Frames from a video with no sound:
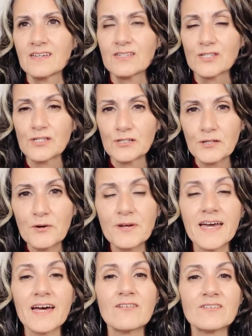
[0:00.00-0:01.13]
slow
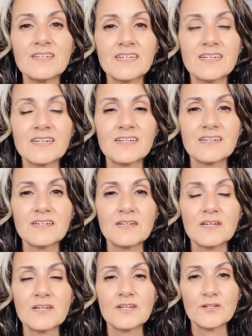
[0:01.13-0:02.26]
down,
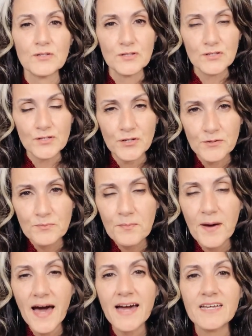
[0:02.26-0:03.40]
turn
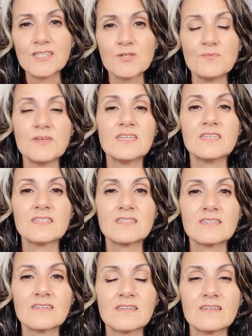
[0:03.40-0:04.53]
back into peace,
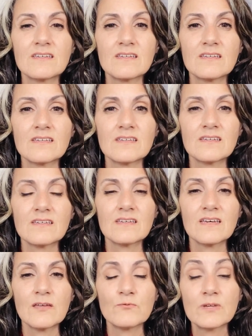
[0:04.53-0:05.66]

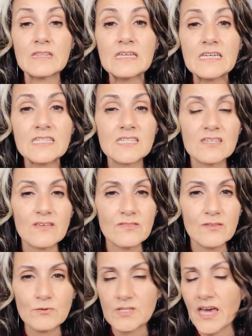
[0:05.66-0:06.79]
and release
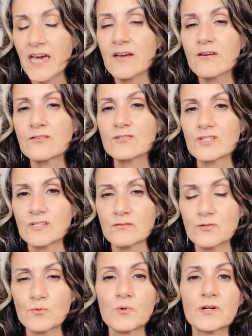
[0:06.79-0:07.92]
those cares and
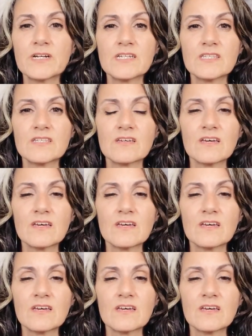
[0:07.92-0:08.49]
those worries.